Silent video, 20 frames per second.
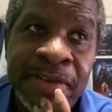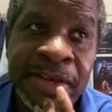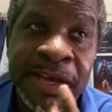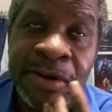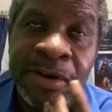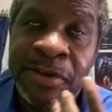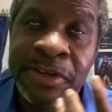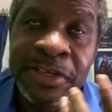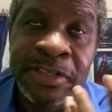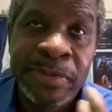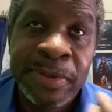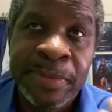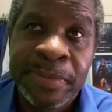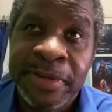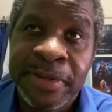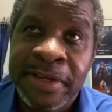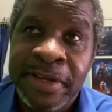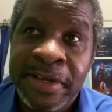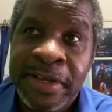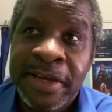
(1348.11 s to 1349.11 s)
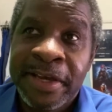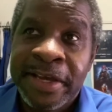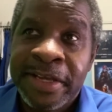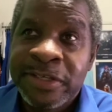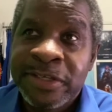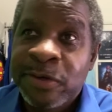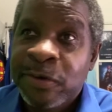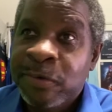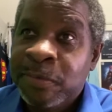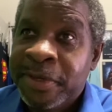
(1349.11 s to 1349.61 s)
We got all these people
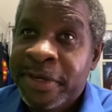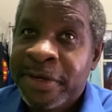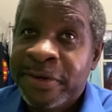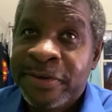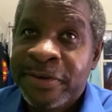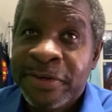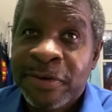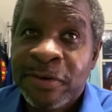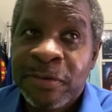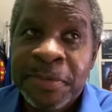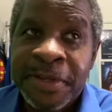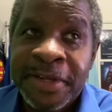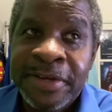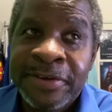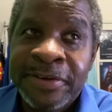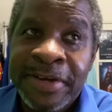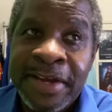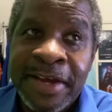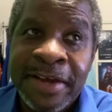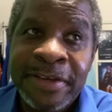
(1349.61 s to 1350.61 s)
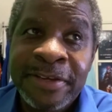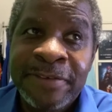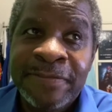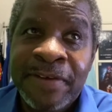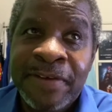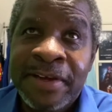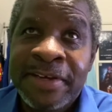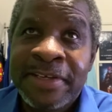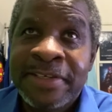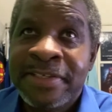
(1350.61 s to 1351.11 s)
against Homelander, and Homelander now he's
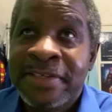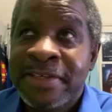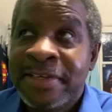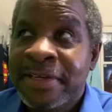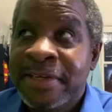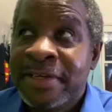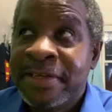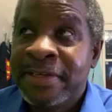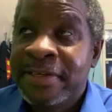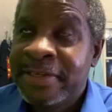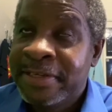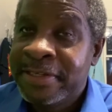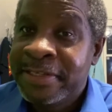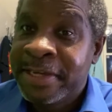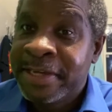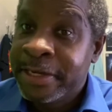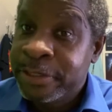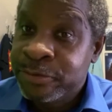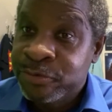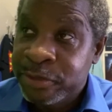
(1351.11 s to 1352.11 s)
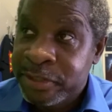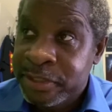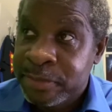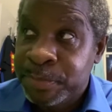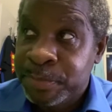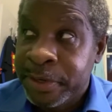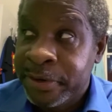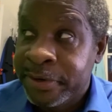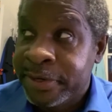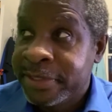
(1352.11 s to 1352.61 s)
find his his kindred
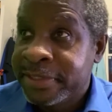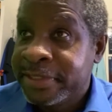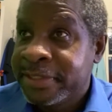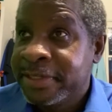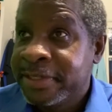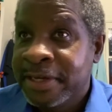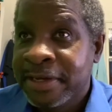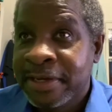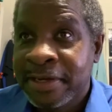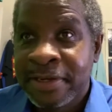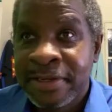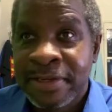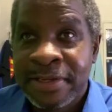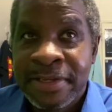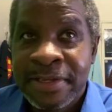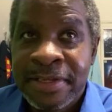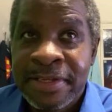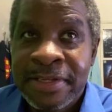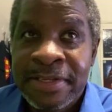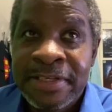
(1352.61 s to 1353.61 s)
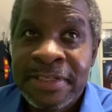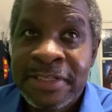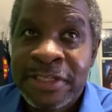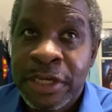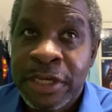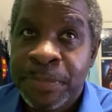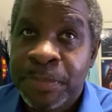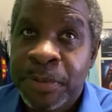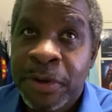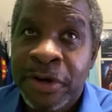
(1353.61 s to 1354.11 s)
spirit, his uh,
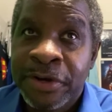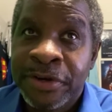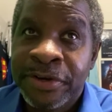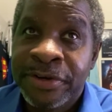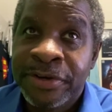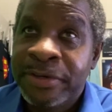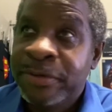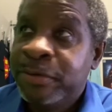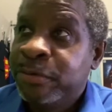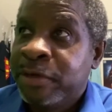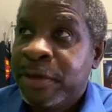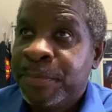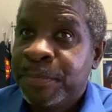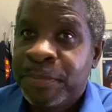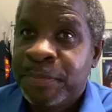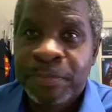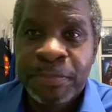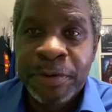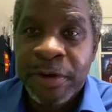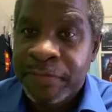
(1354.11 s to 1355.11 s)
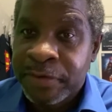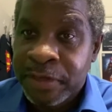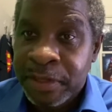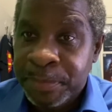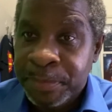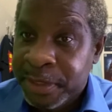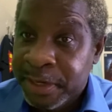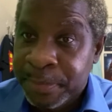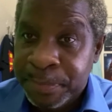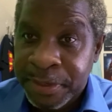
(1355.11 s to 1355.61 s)
sick partner who can perfectly
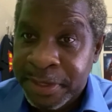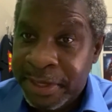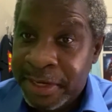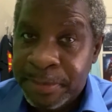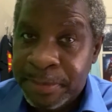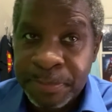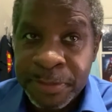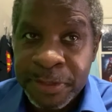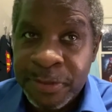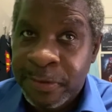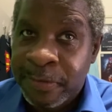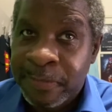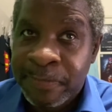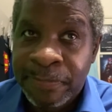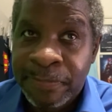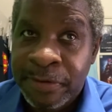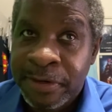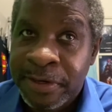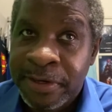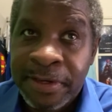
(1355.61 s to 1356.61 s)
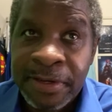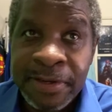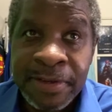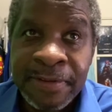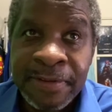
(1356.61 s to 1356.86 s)
manipulate him, Stormfront.